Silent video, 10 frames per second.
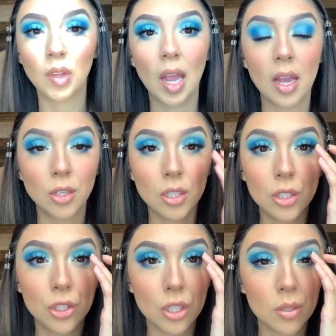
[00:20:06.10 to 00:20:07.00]
I actually
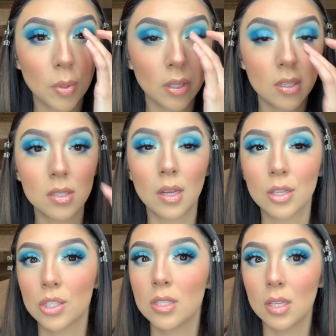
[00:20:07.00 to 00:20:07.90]
just bought these
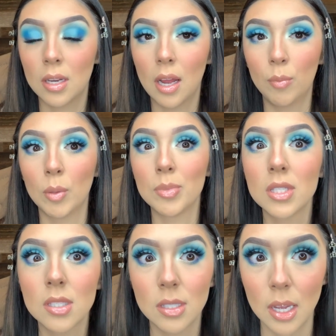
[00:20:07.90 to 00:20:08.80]
lashes and I'm
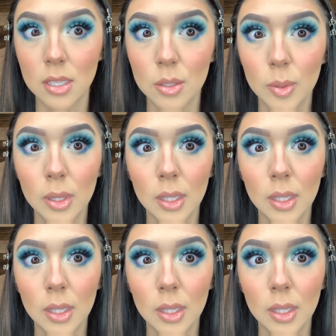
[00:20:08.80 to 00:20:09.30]
obsessed with